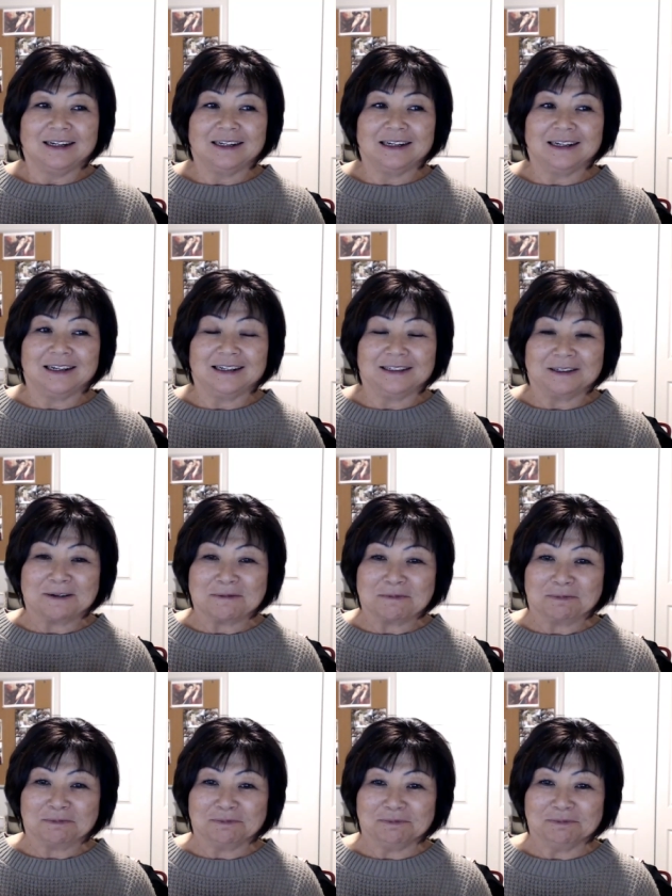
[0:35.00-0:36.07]

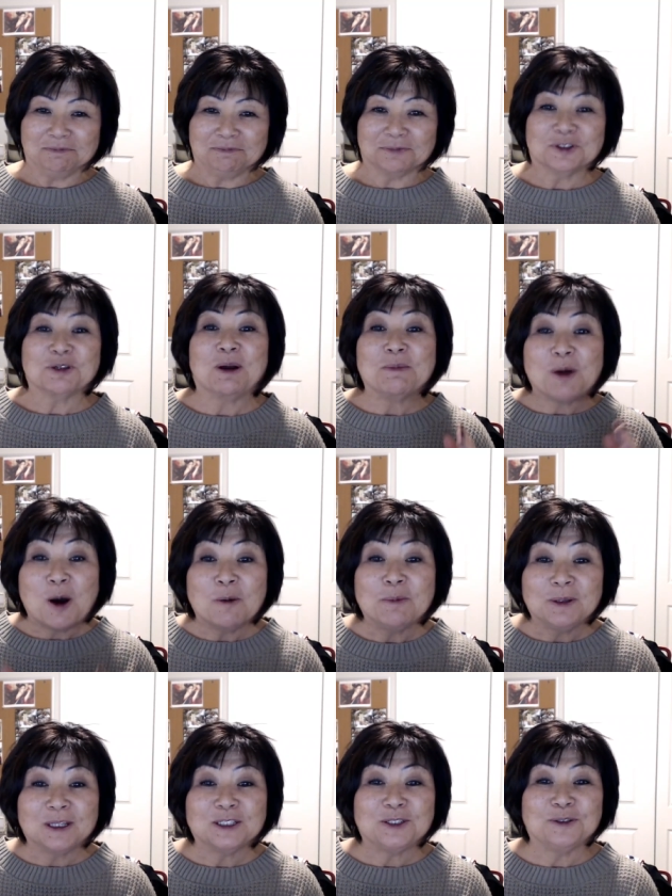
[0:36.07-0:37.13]
Um, and so I'm hoping
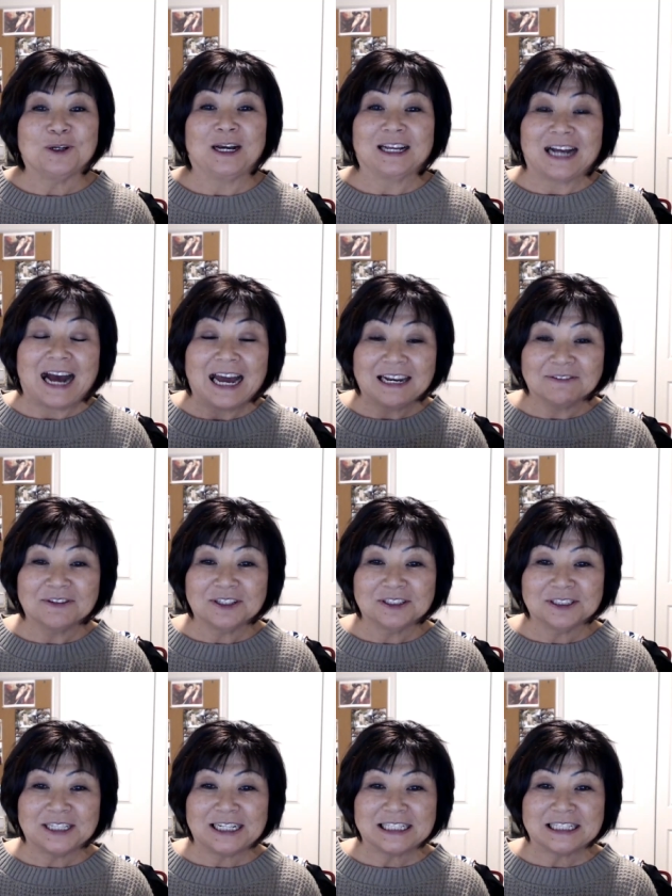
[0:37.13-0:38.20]
that you got kind of a little
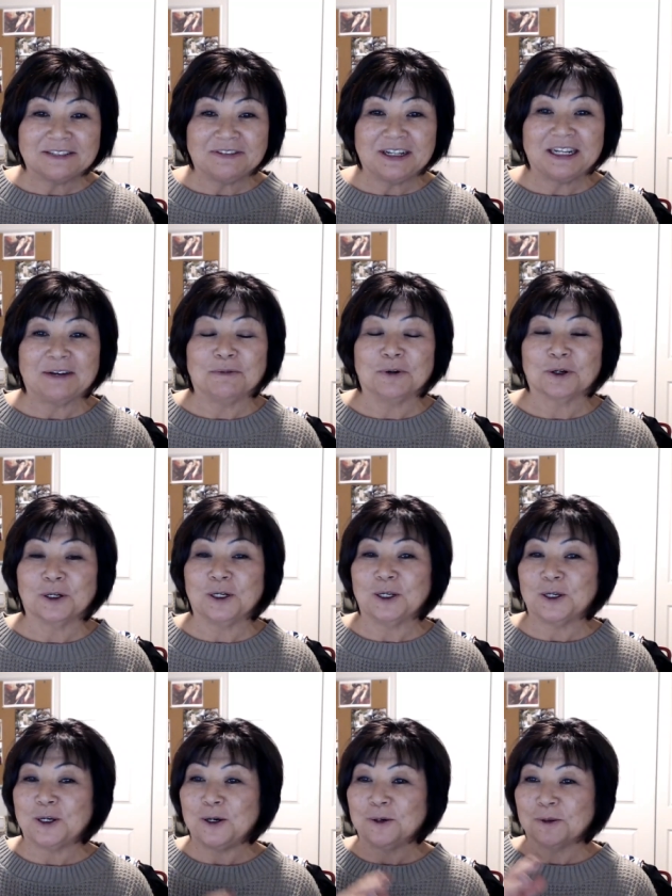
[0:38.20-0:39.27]
taste of it. We're going to
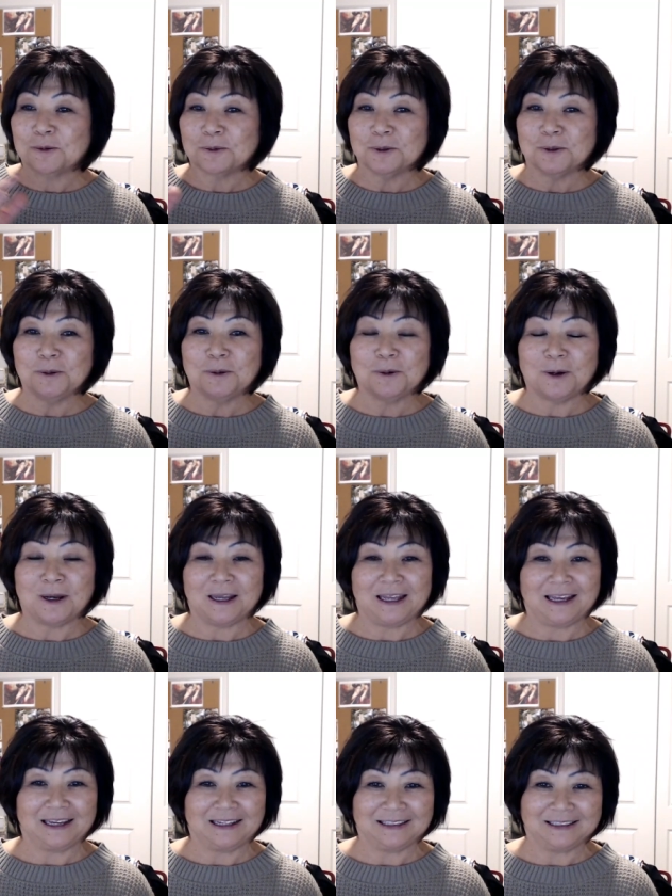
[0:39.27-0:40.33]
go through
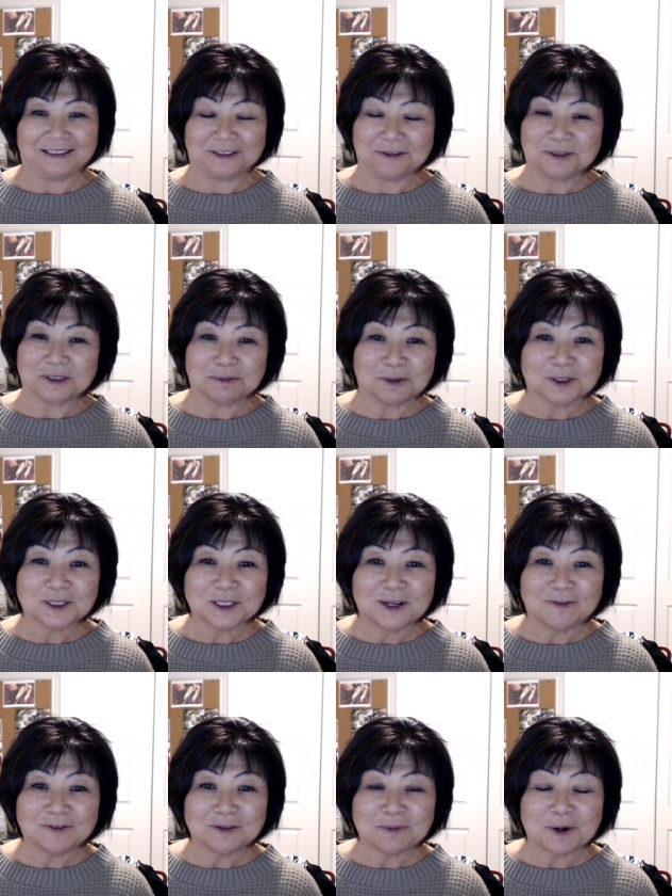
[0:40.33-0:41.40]
and do some more
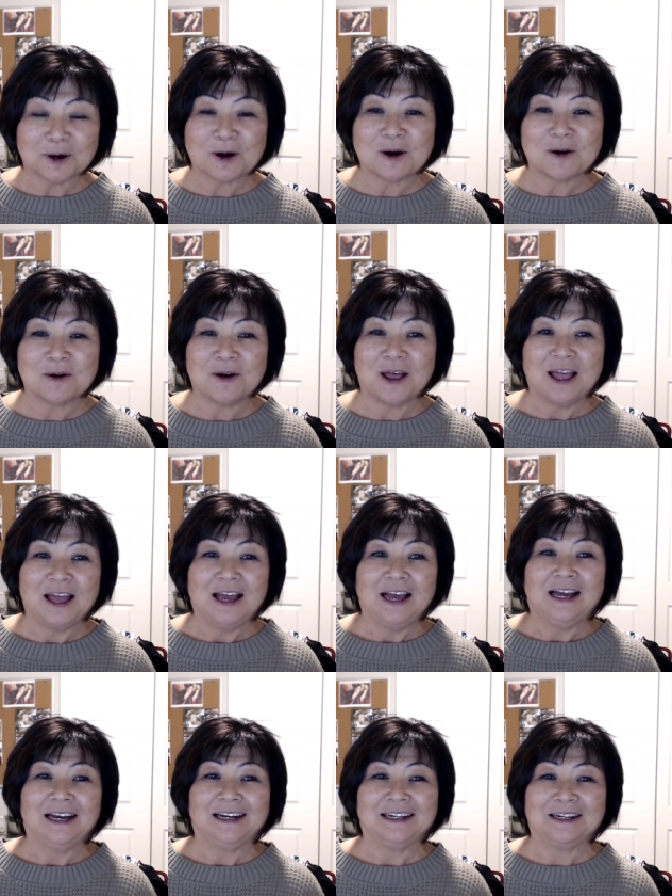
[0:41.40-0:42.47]
stuff tomorrow.
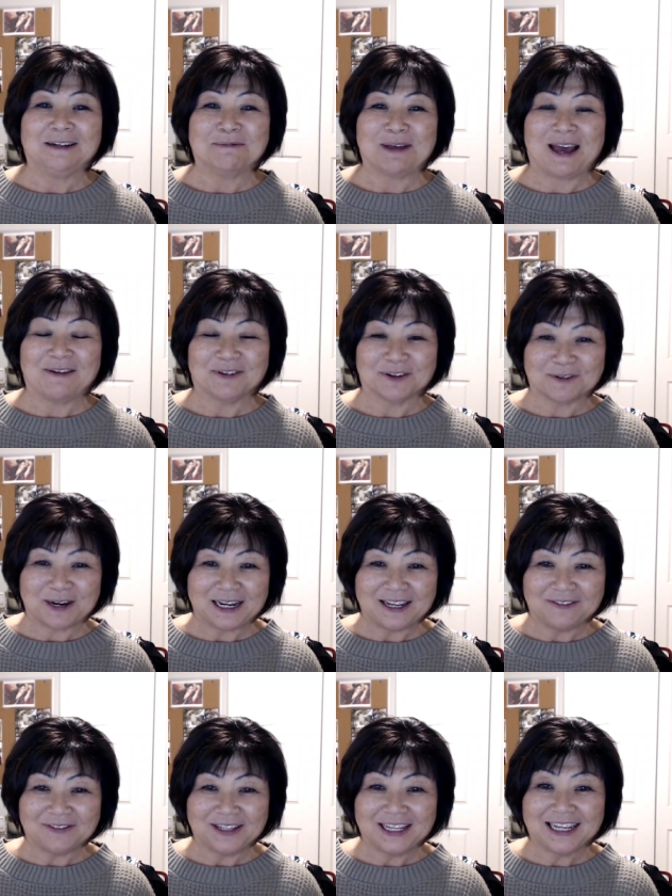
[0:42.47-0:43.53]
Um, have a great
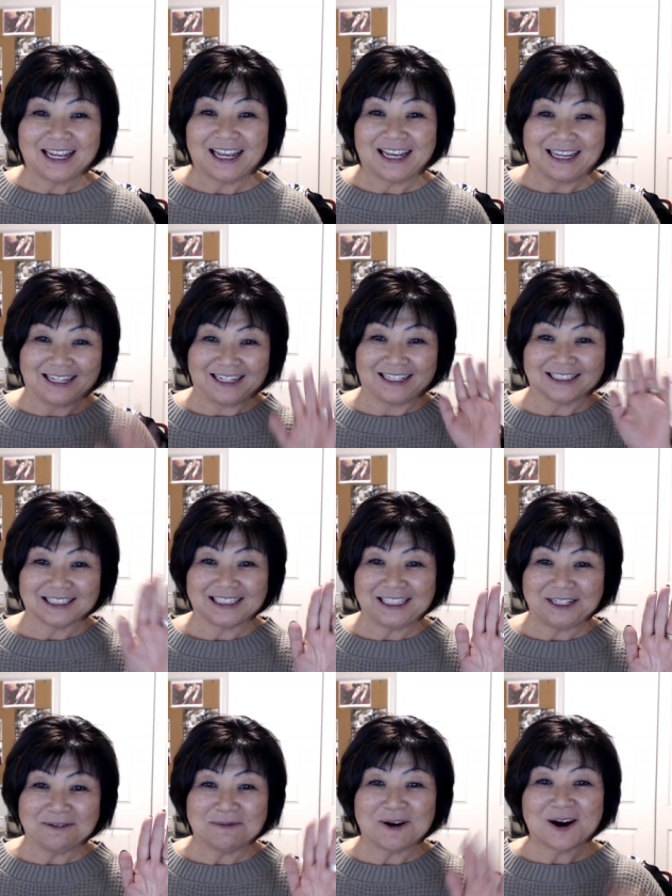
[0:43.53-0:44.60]
evening and I'll see you
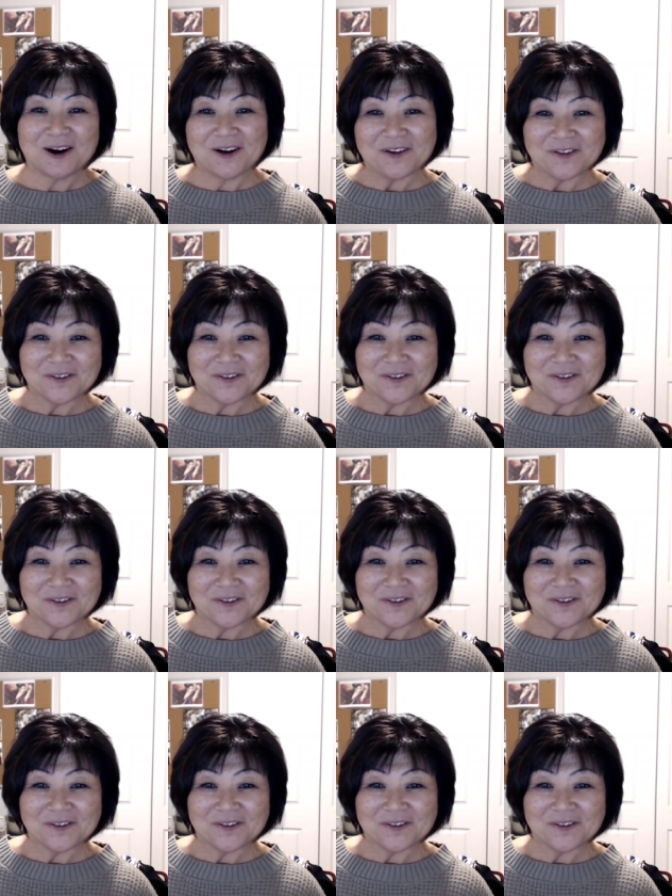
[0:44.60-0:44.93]
tomorrow.